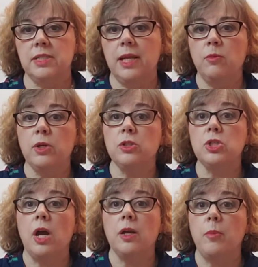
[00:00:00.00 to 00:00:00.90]
Today we're going to
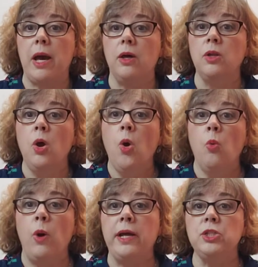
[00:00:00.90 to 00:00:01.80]
talk about
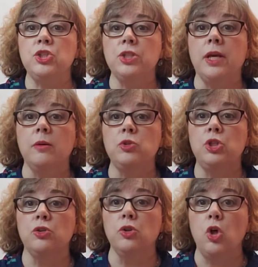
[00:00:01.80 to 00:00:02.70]
why you should come to
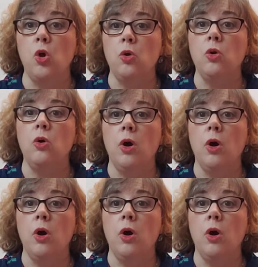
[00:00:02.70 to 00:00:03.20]
your local